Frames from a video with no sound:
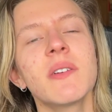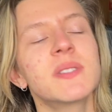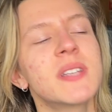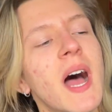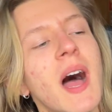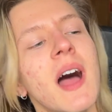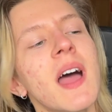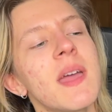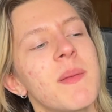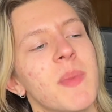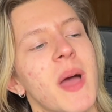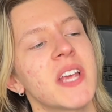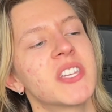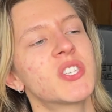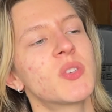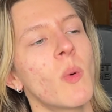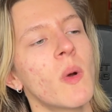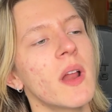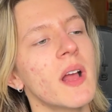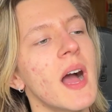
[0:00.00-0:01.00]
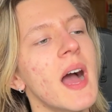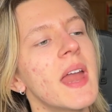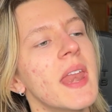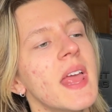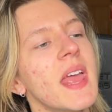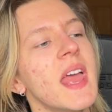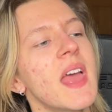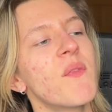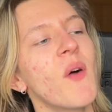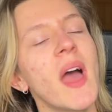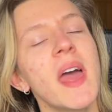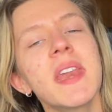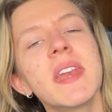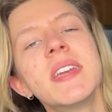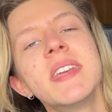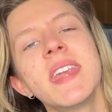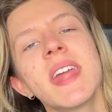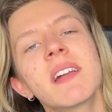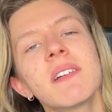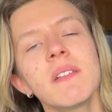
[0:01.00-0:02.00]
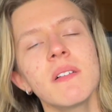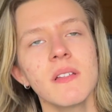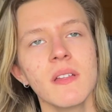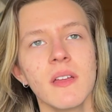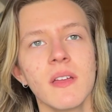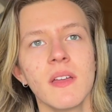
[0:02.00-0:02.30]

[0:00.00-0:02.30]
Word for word: time, I swear to God, if I had a nickel